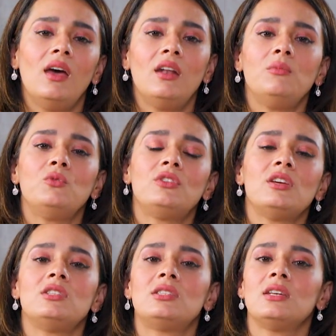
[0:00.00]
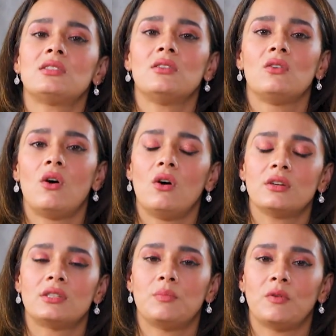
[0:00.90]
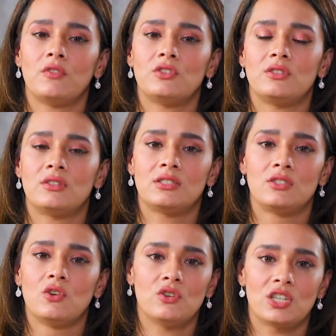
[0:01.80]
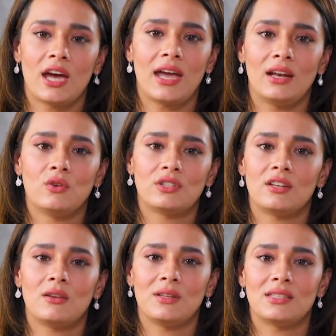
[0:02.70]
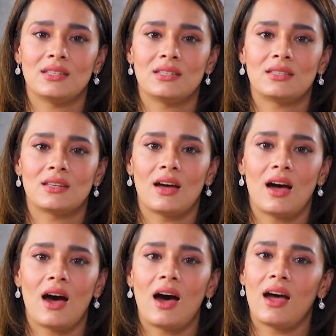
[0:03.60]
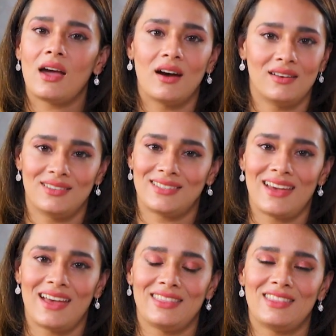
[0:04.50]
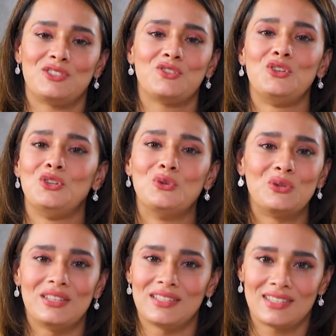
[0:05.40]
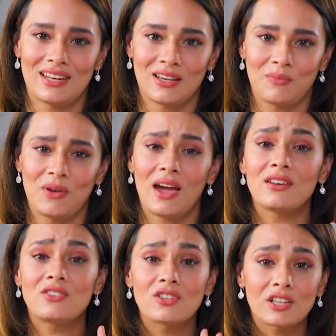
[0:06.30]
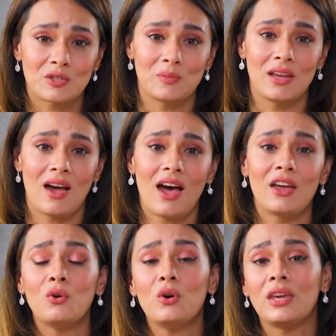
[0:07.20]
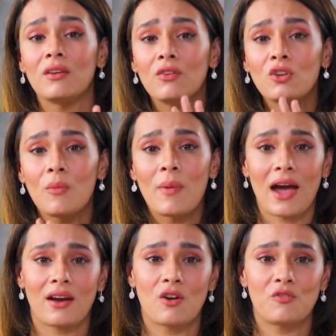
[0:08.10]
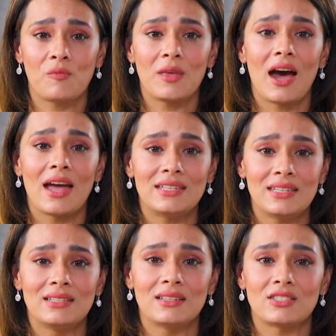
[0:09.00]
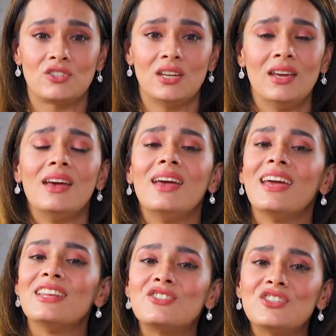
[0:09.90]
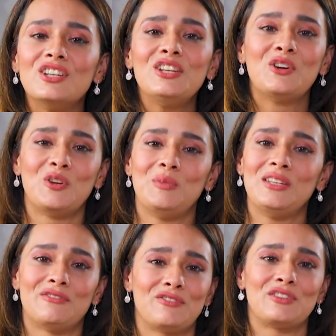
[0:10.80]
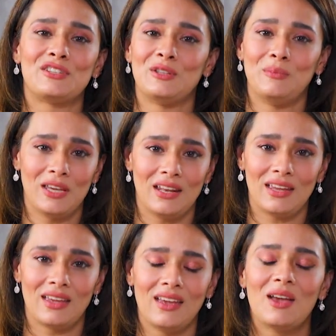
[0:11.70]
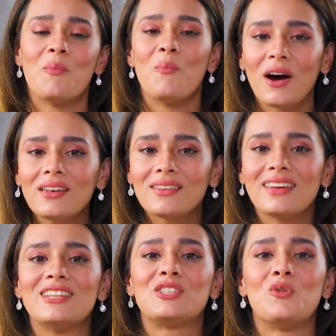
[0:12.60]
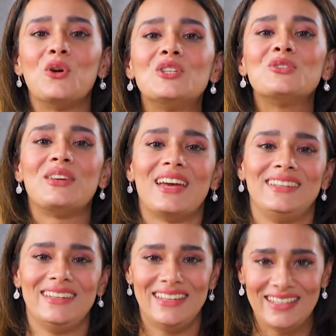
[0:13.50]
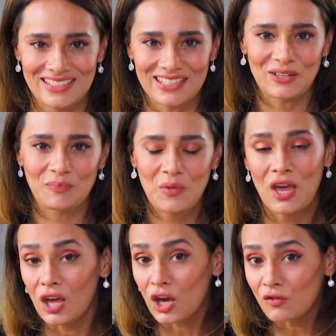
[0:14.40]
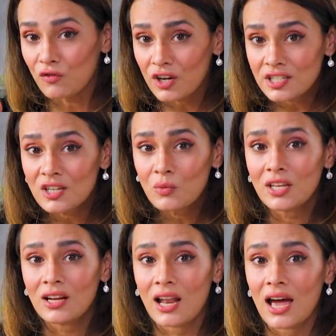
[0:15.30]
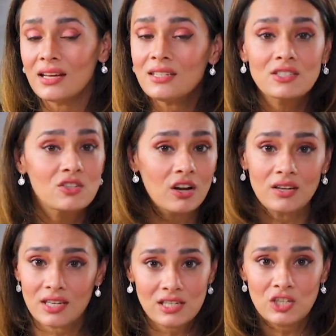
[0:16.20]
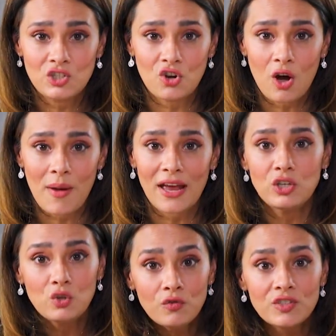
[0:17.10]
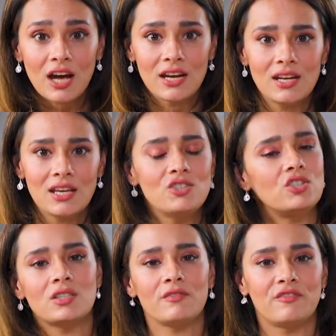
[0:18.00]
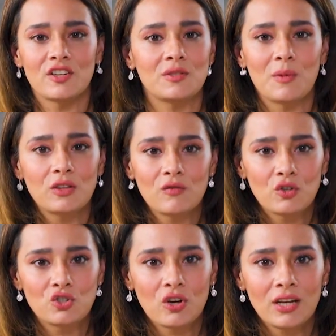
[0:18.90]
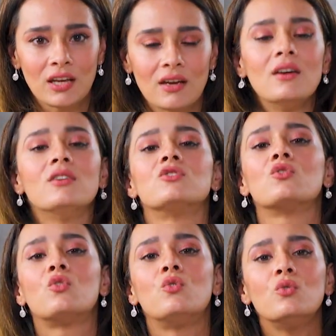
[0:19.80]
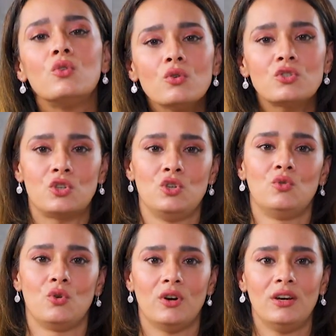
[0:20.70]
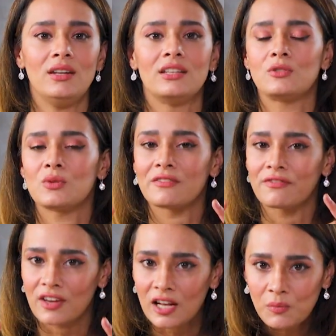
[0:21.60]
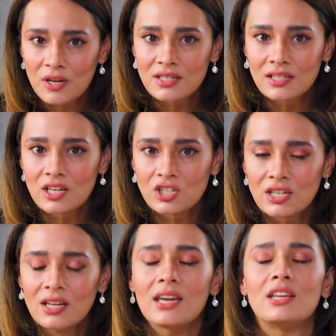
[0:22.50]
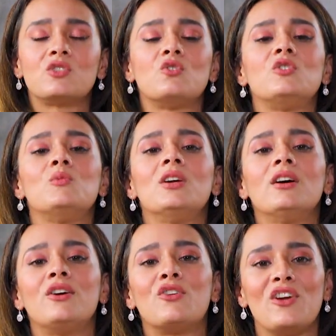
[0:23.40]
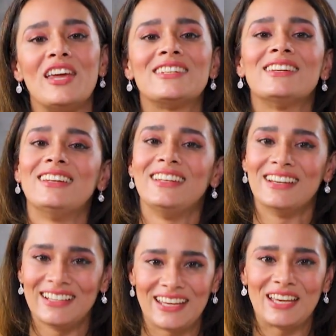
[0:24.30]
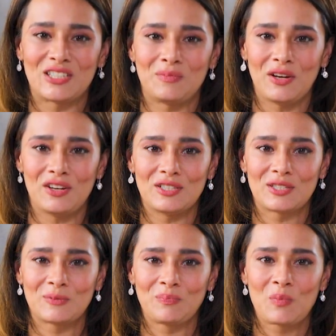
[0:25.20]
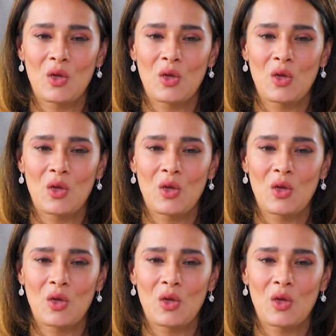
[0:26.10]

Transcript: And Amruta just takes a long sip of chai and looks at him and says, I understand that you're new to this setup. And trust me, I know given your background from the IT industry, it's really going to be difficult in the beginning, but it's going to get easier. Conversing with a client is not an easy job, and you've done it in just the first month of your joining. So kudos to you, Rohan. This was a failed presentation. It's going to be a great learning experience.